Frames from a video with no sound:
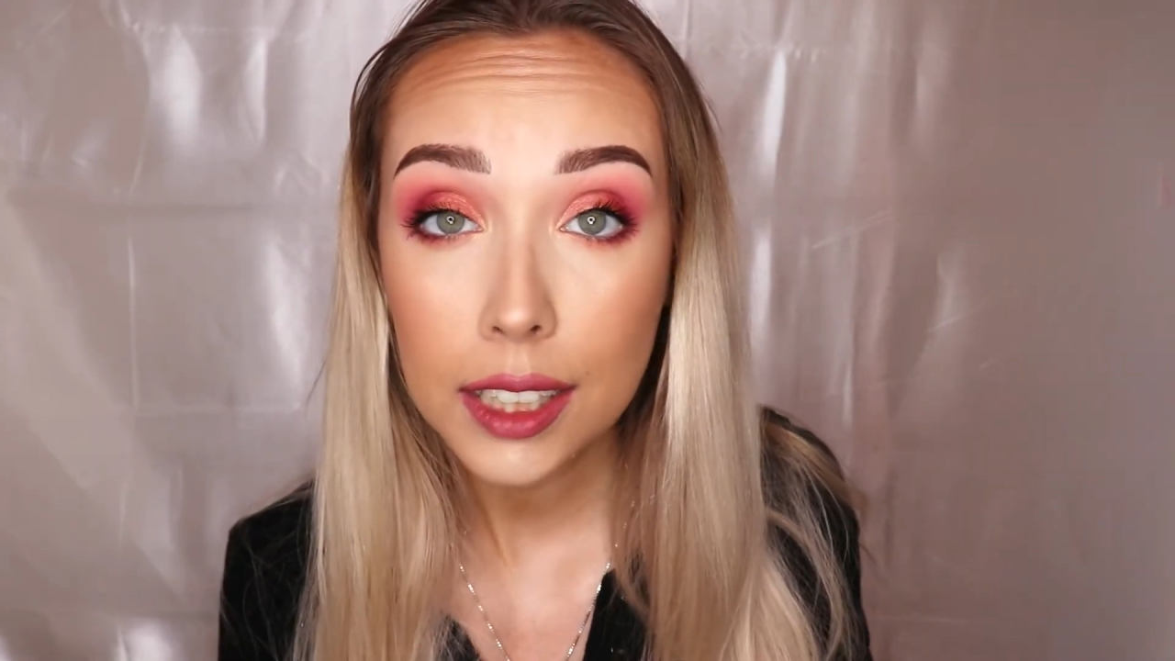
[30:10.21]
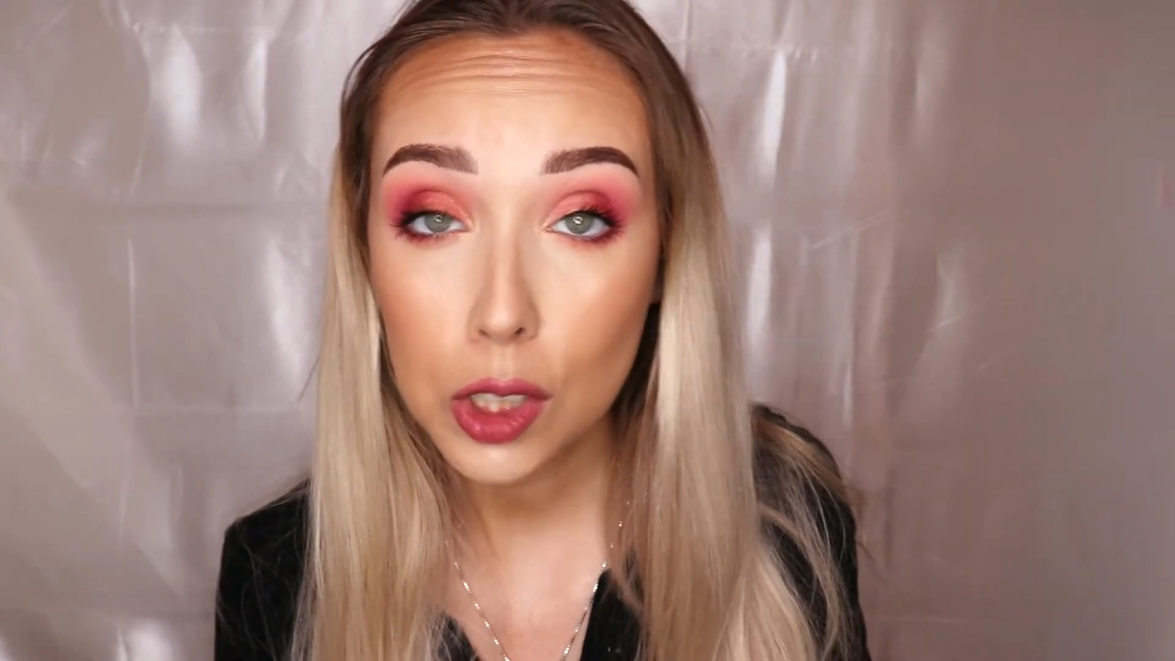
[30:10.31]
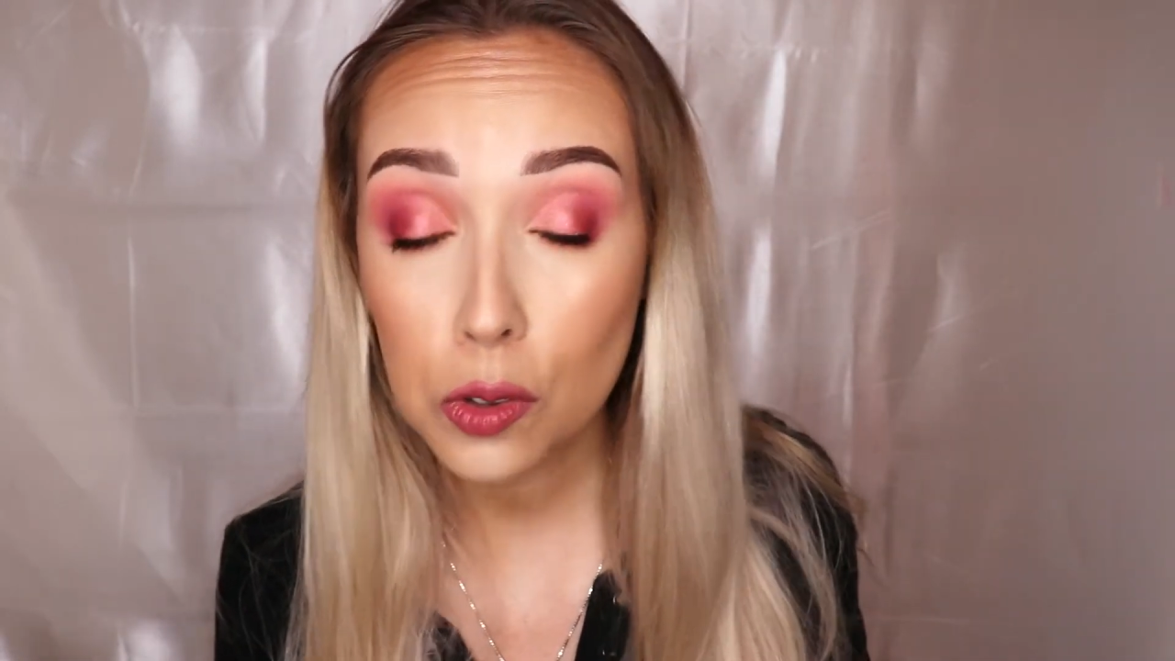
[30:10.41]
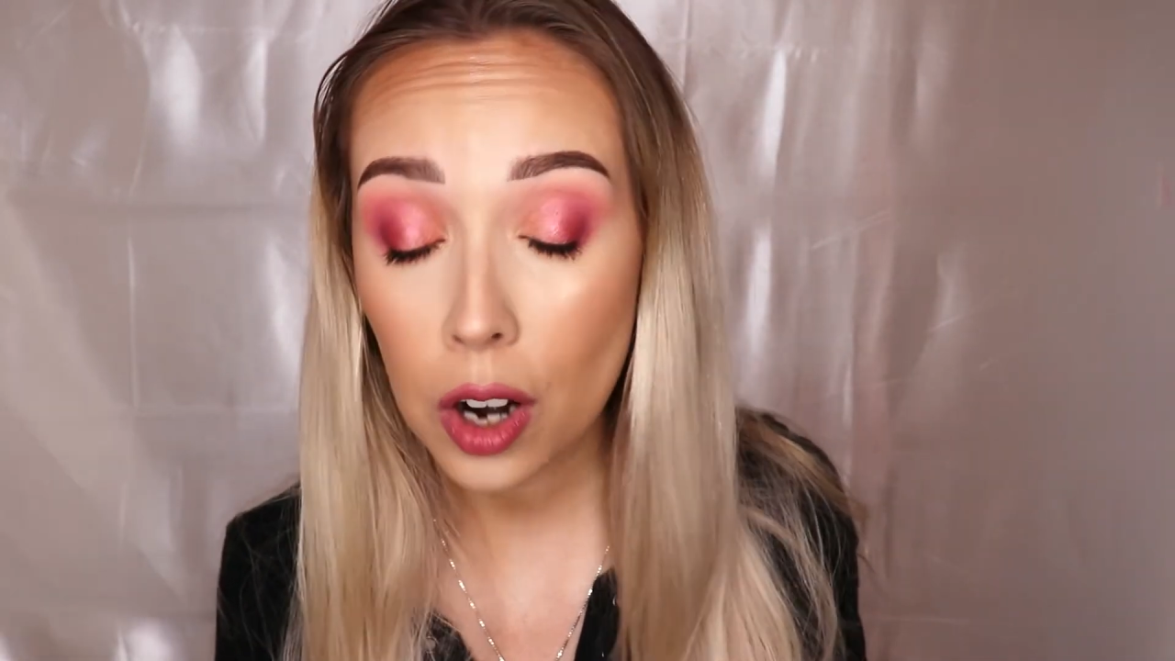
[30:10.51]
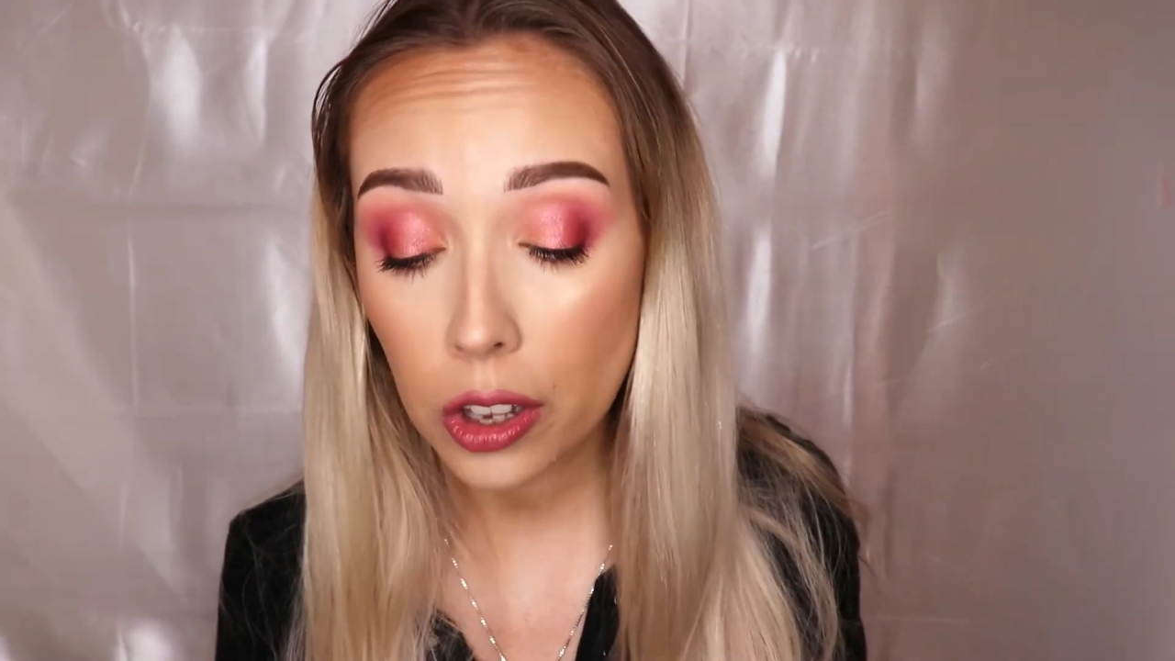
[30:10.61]

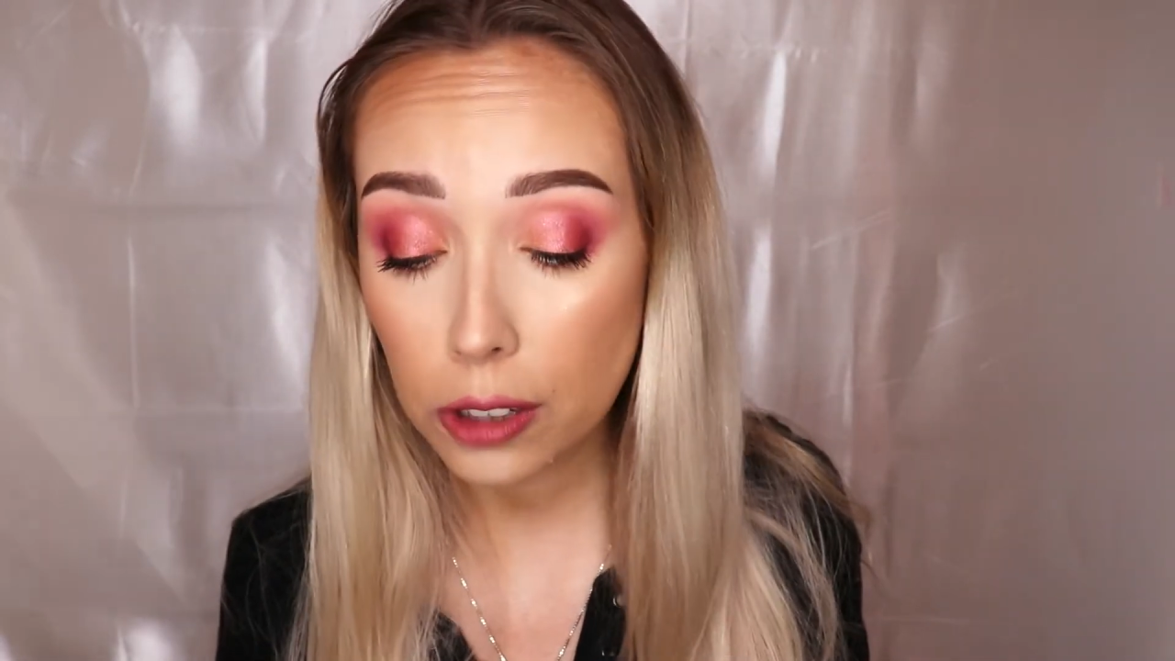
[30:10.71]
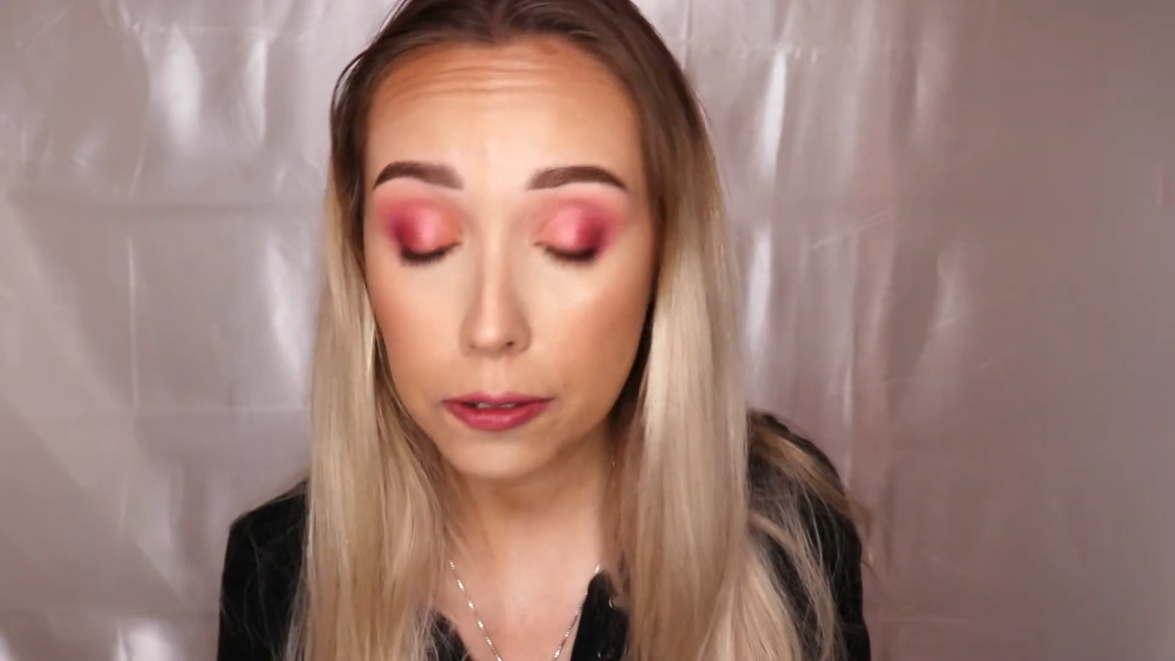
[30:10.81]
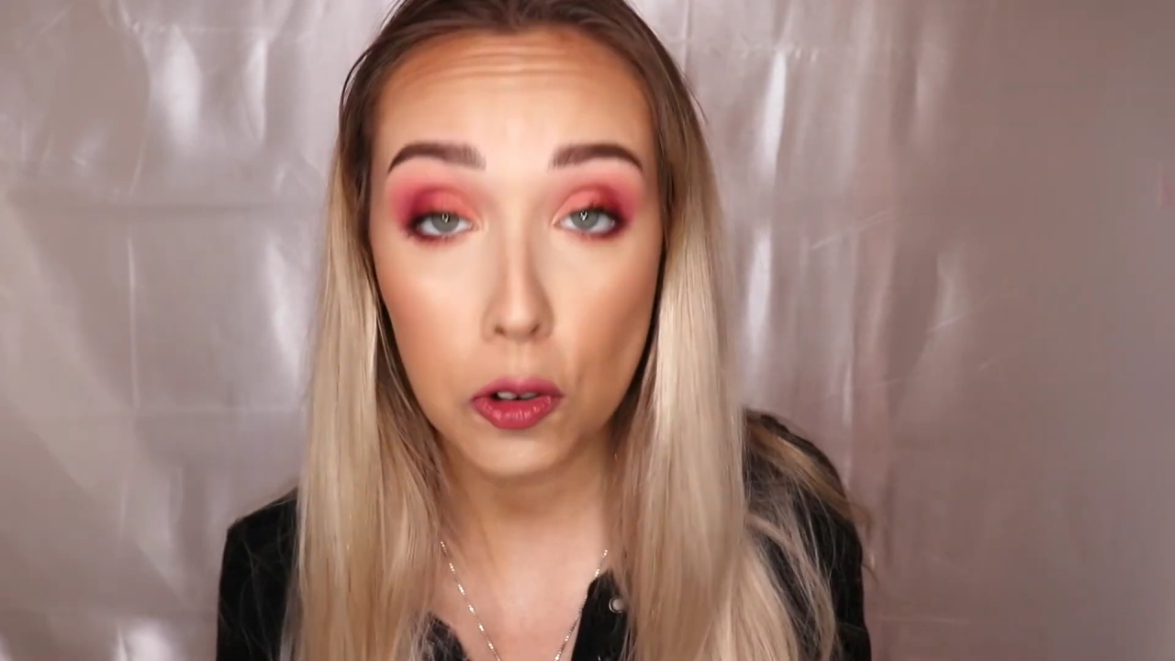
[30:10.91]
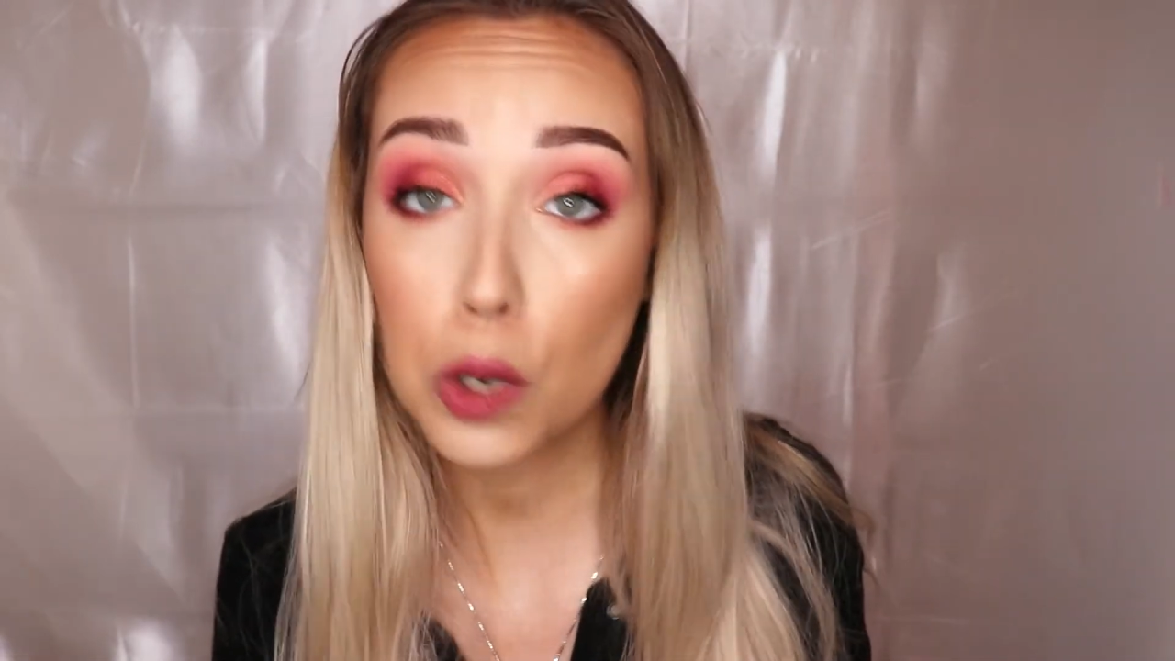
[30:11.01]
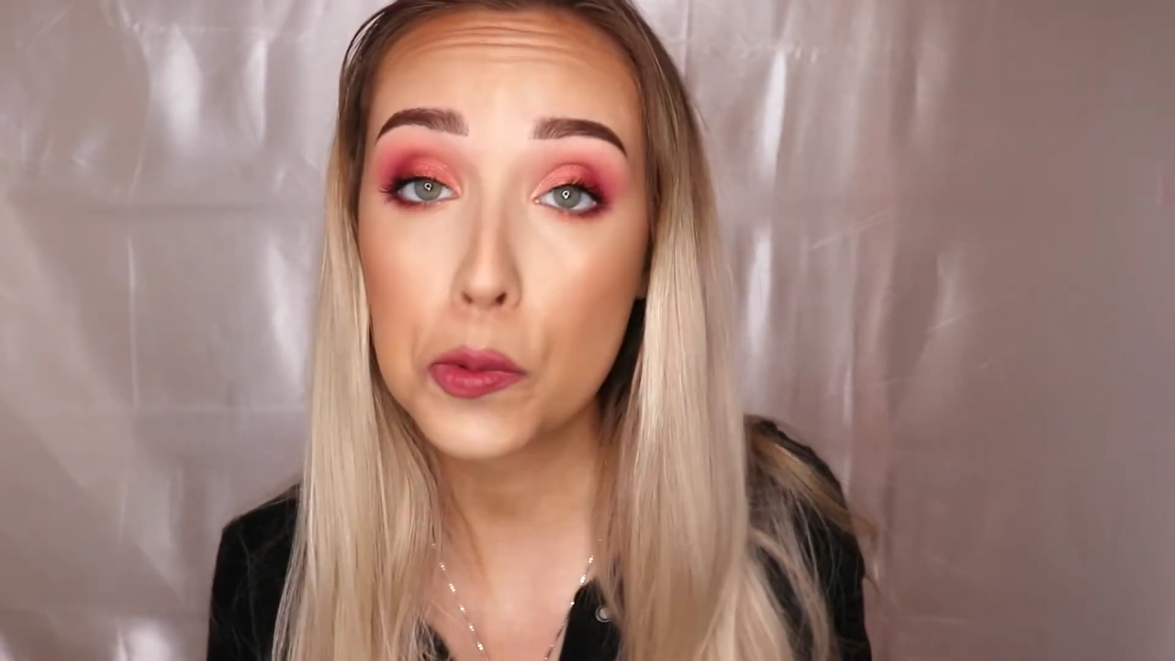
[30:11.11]
you were on the
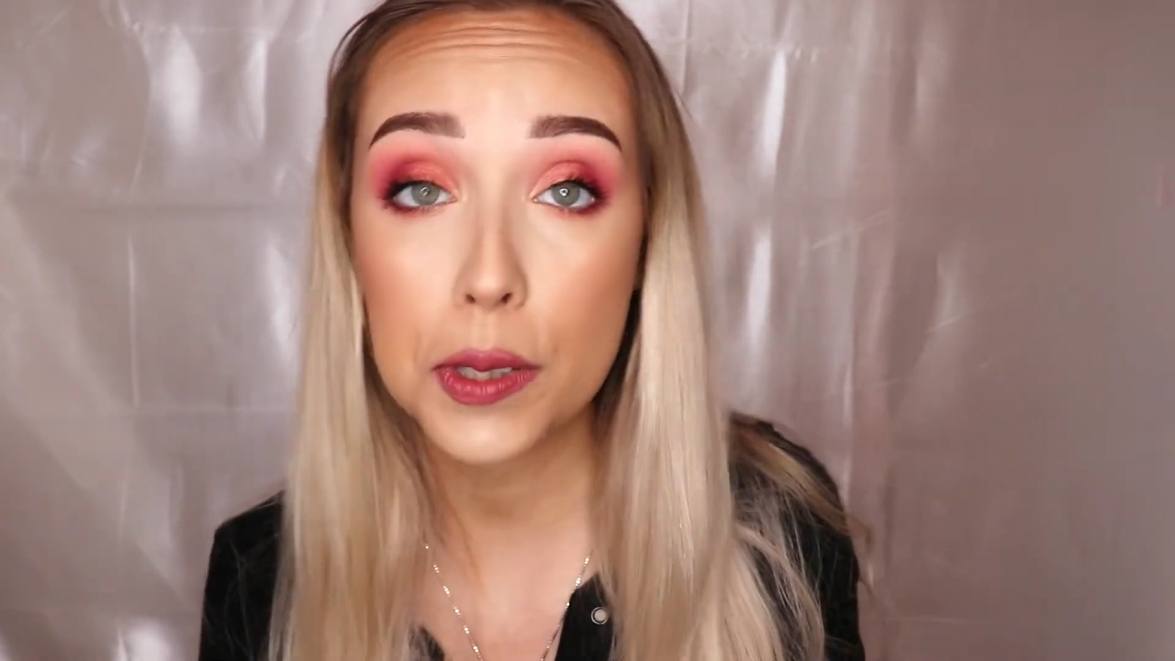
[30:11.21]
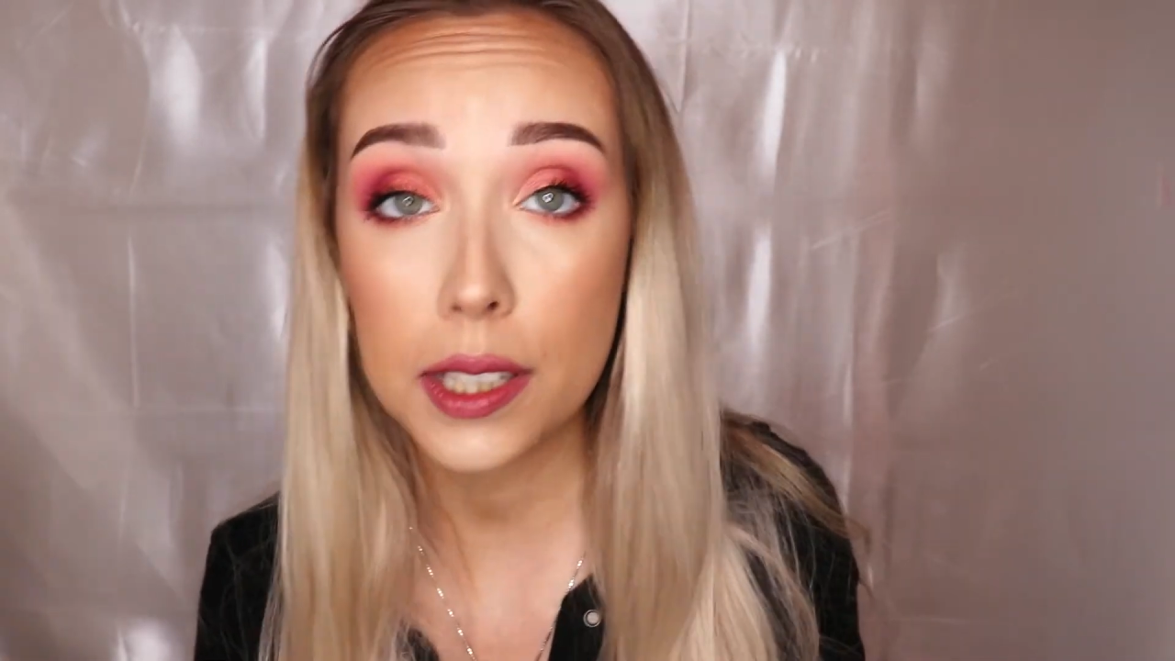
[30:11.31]
Forbes